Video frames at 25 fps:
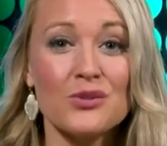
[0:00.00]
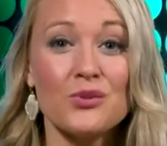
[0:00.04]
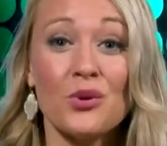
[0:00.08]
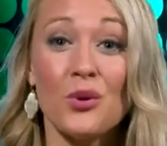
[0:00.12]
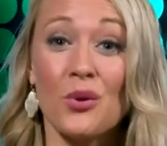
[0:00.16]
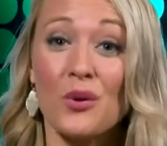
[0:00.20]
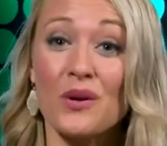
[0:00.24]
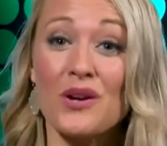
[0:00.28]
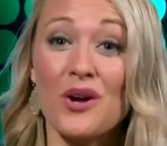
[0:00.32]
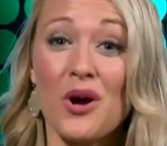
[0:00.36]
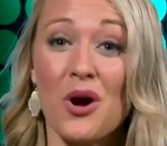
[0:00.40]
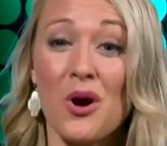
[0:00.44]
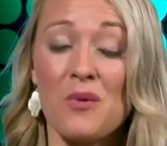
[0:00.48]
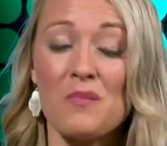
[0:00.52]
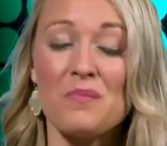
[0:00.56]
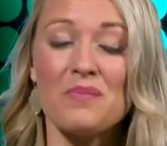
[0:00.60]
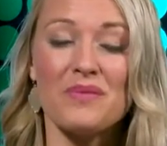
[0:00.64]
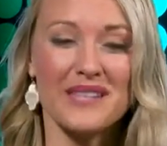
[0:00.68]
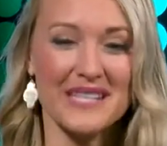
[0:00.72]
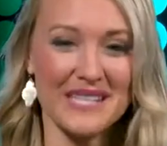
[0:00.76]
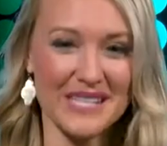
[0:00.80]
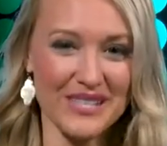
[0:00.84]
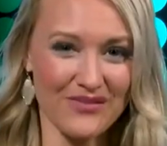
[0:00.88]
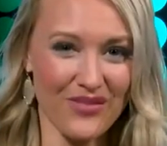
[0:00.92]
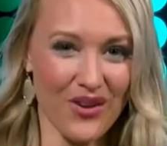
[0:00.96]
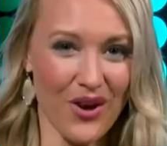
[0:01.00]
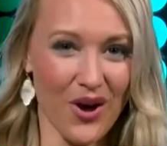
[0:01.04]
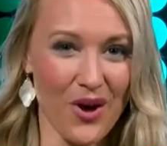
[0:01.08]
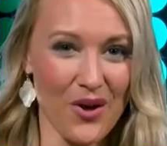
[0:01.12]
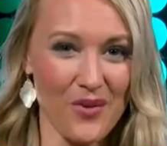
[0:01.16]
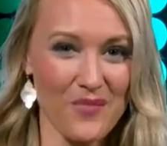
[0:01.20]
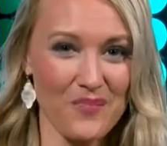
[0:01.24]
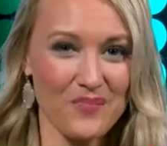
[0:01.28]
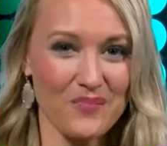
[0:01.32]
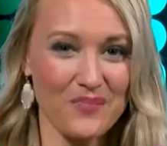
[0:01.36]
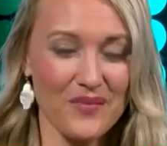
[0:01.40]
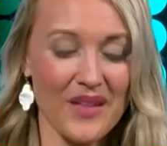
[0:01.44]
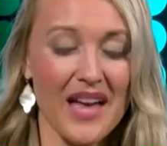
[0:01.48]
to your home this
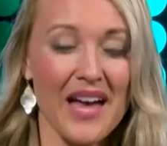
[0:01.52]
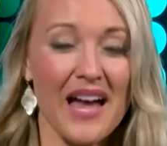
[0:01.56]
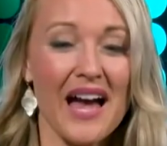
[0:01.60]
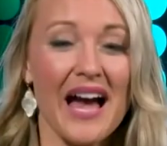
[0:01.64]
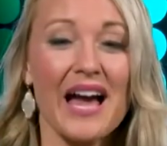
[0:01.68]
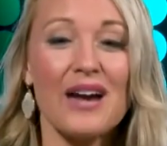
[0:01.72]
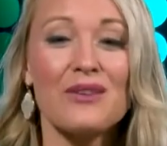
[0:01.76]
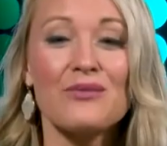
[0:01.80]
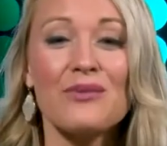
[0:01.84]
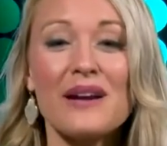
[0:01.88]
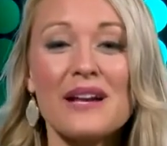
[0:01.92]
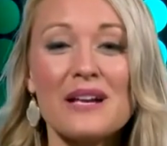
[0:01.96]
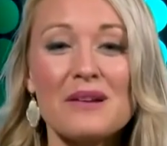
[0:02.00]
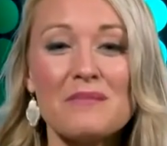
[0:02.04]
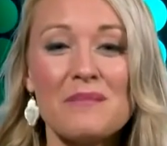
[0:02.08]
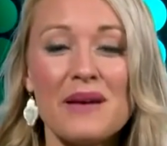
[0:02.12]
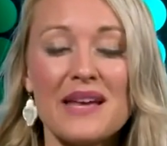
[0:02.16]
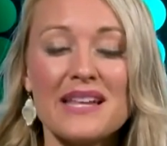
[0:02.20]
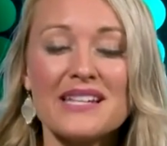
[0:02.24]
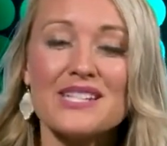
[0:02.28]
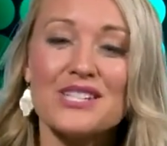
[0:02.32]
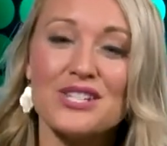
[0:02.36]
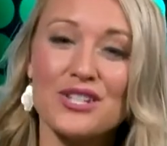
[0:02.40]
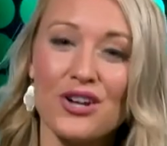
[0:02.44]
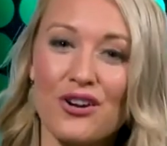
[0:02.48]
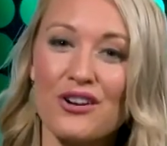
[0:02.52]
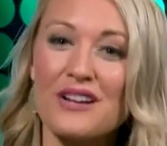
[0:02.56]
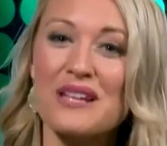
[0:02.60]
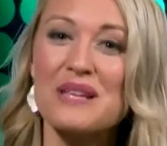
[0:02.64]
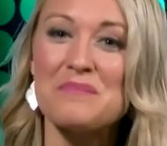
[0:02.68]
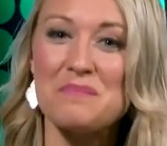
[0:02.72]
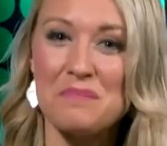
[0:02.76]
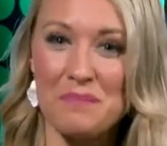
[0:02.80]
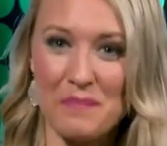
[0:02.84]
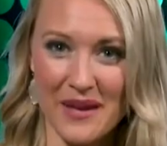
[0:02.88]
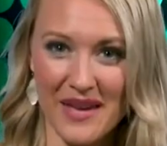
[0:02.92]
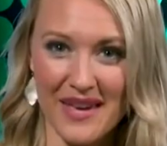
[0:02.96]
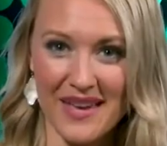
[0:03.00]
fall. I recommend
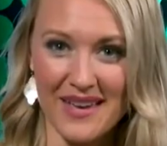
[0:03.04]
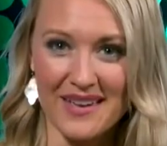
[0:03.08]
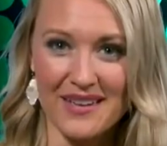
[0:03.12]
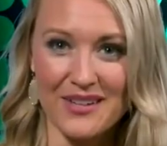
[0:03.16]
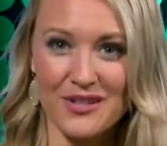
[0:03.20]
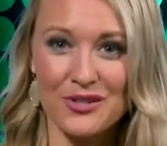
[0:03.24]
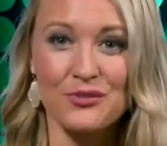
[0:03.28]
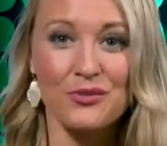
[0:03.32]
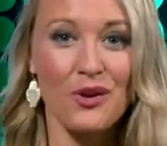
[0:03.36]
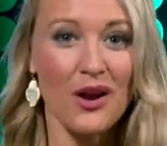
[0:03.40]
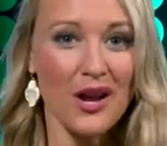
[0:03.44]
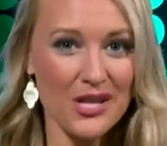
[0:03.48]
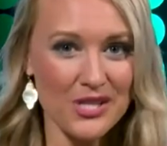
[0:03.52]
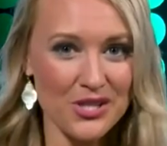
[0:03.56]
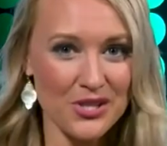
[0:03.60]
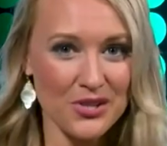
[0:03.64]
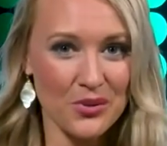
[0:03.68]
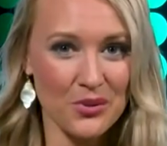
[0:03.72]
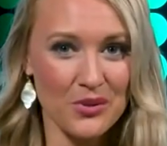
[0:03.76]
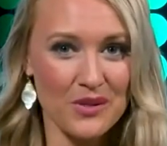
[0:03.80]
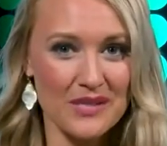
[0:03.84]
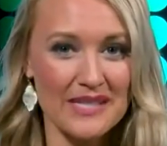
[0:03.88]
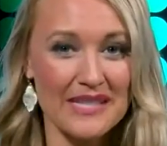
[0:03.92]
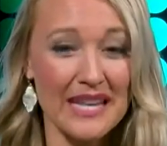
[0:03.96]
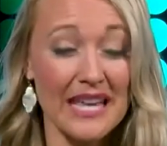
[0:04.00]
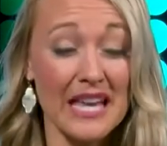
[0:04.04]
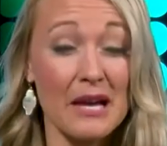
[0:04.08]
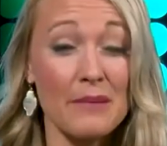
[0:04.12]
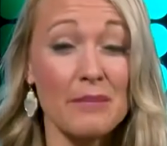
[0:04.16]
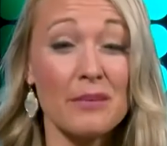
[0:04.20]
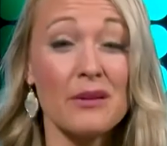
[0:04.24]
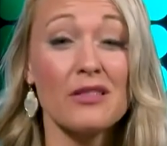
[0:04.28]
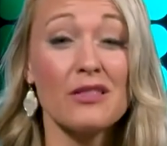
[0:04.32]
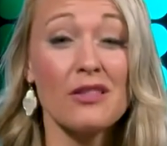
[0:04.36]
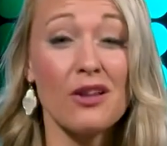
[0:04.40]
starting big. Garage doors take up a